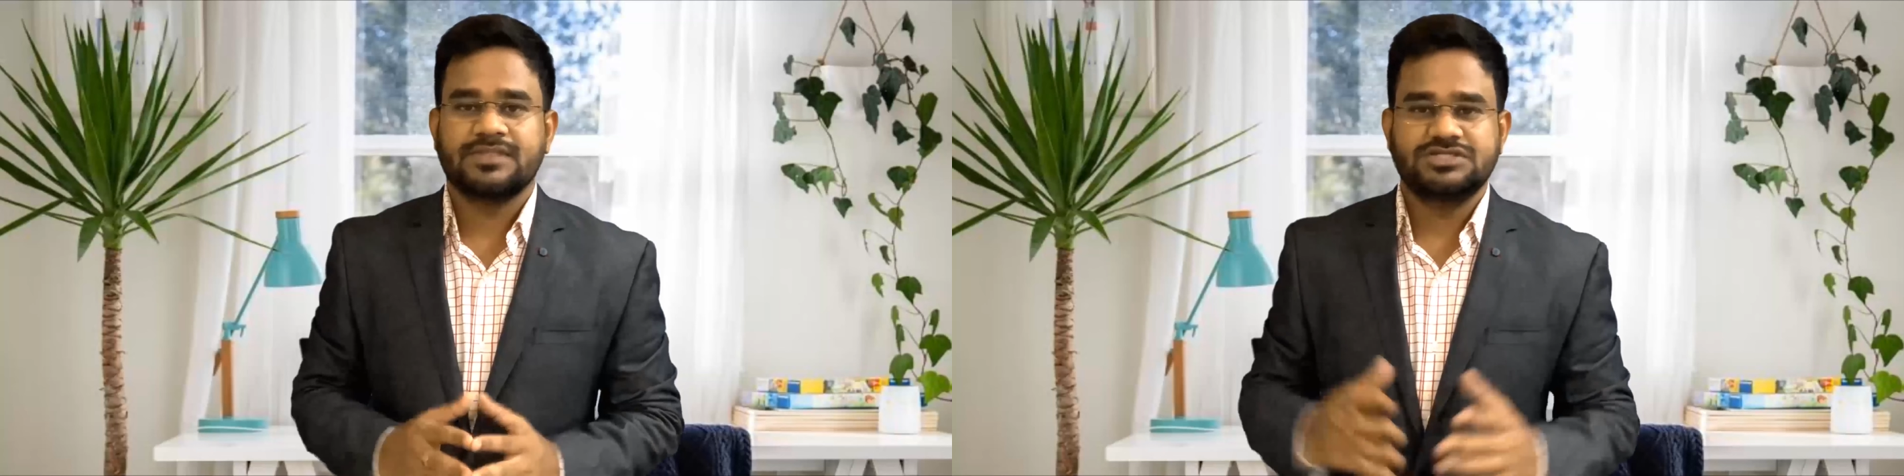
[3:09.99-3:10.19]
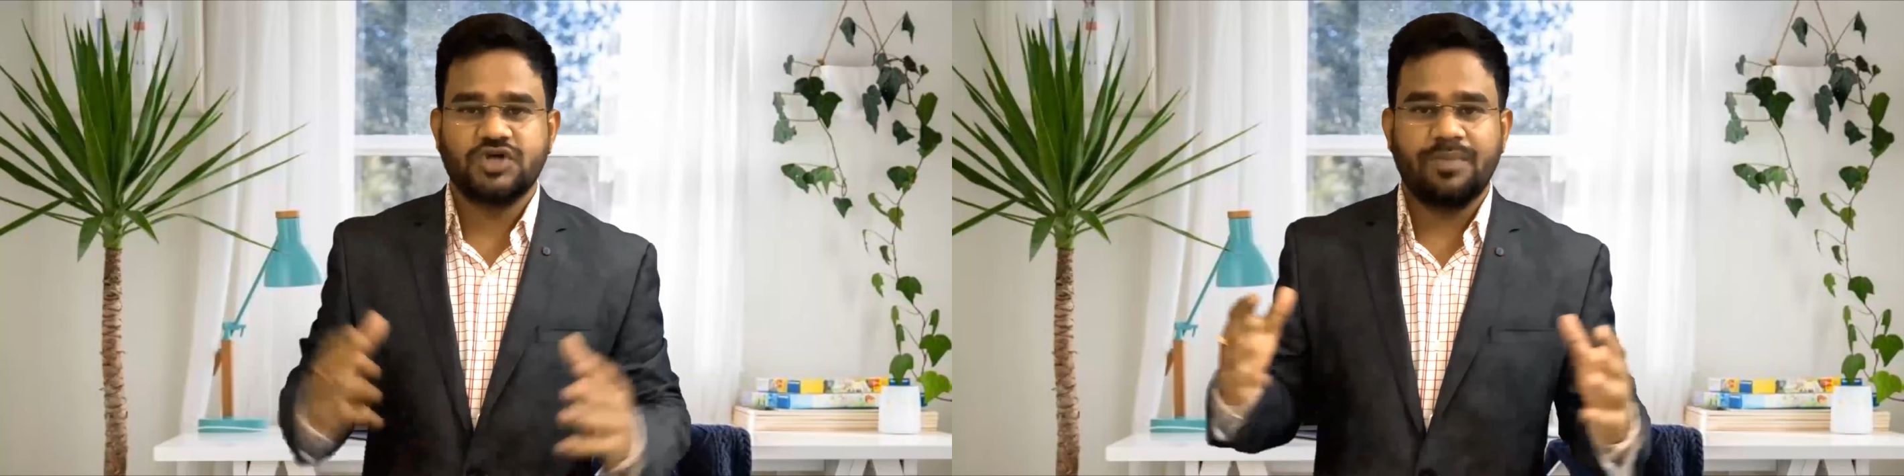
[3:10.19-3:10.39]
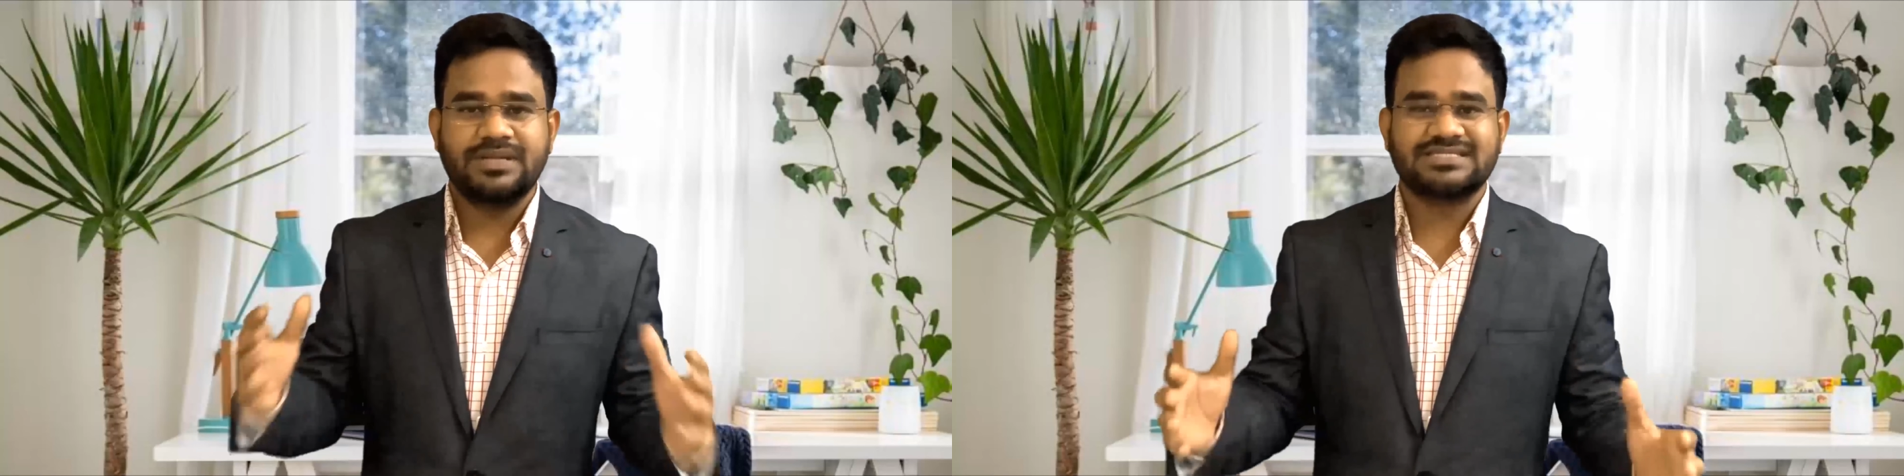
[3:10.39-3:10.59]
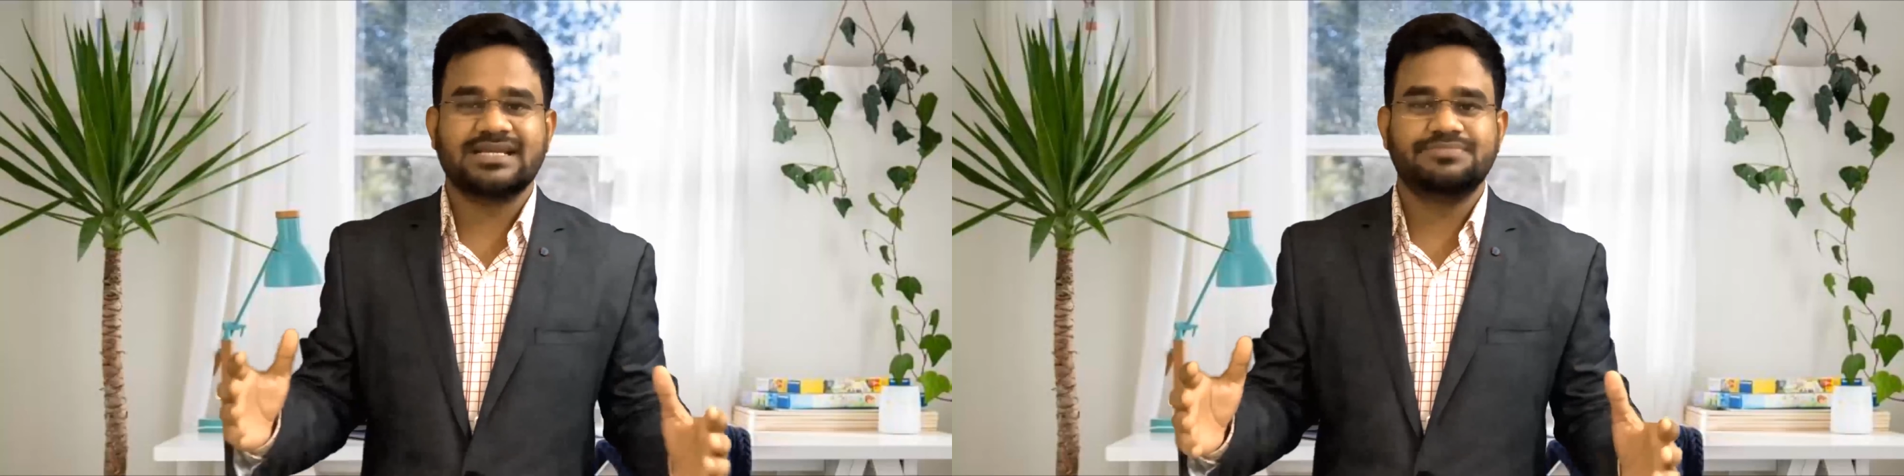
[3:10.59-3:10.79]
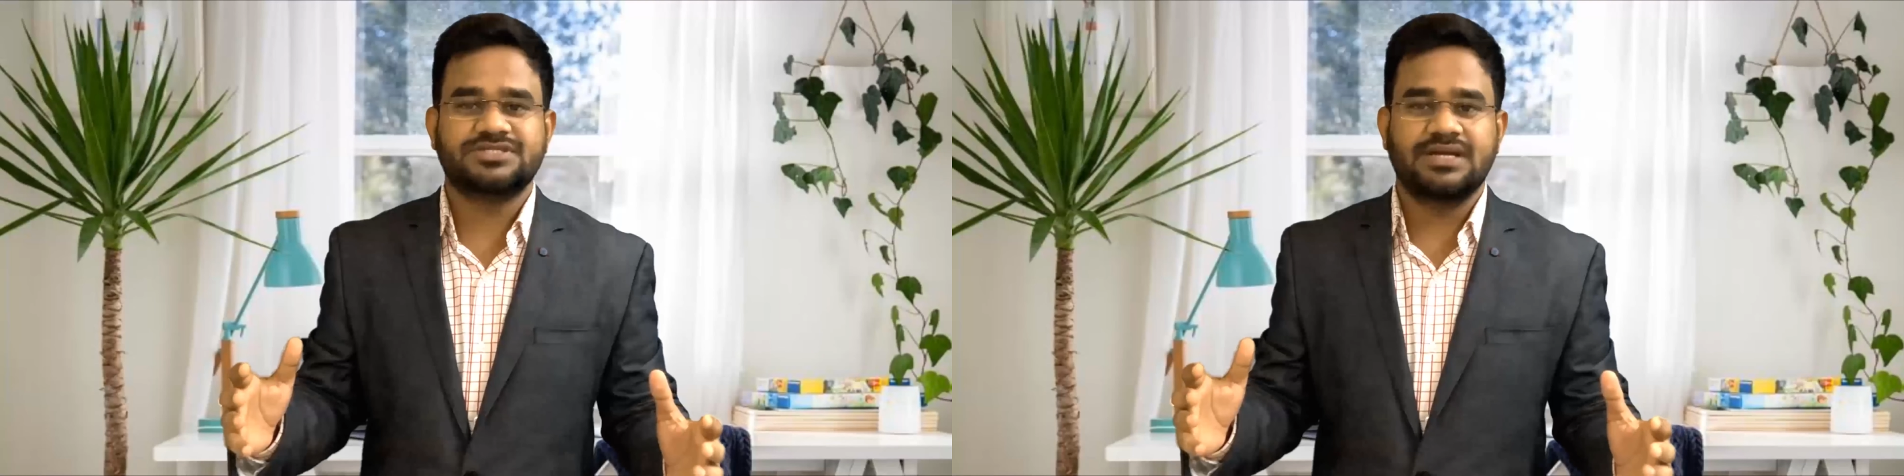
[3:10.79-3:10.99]
The job
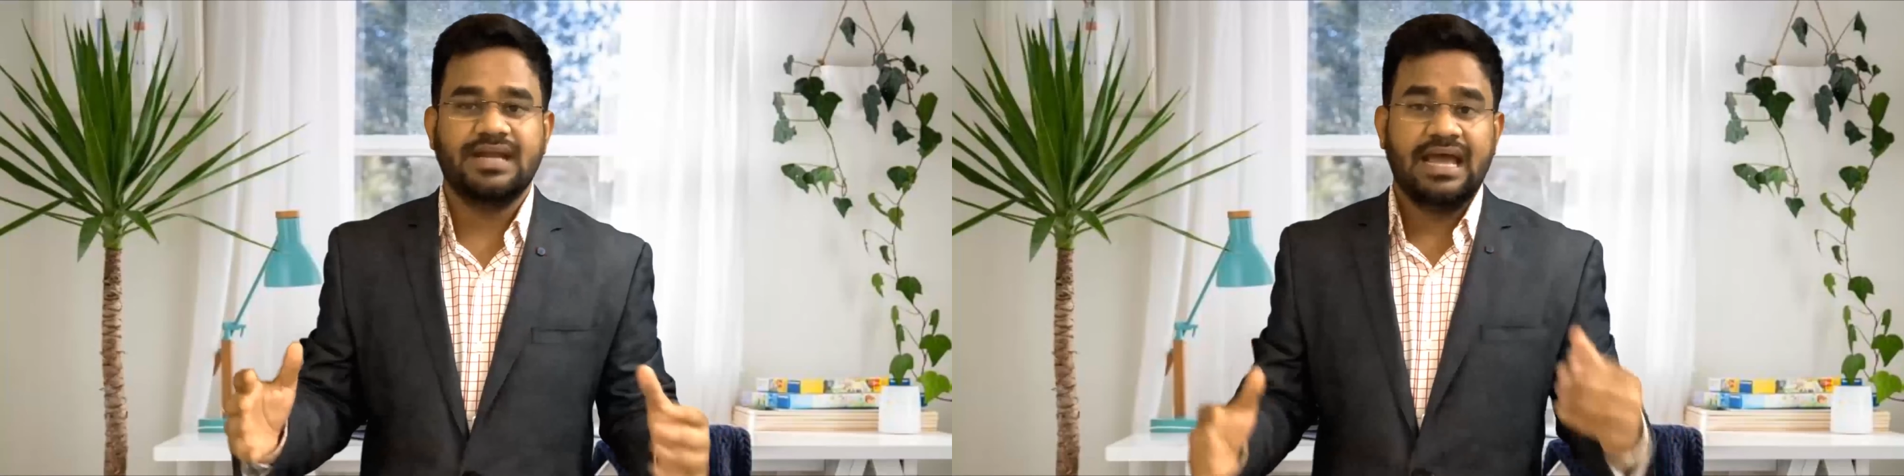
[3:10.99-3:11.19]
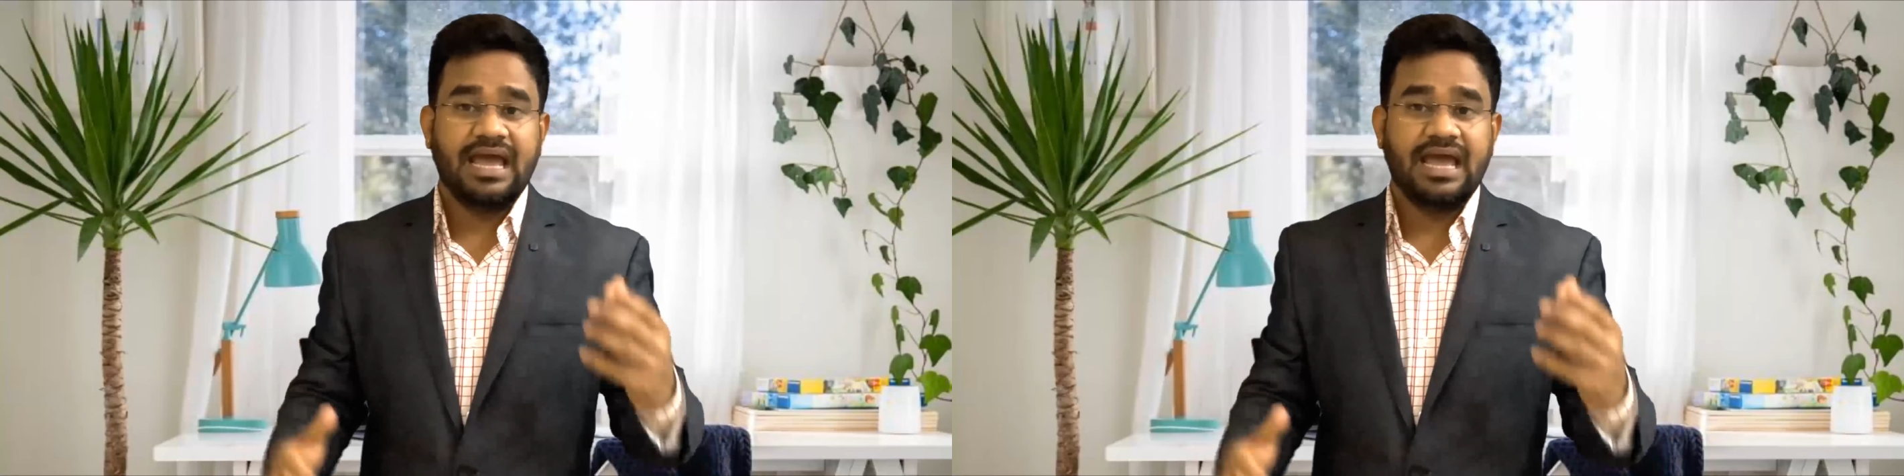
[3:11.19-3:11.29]
description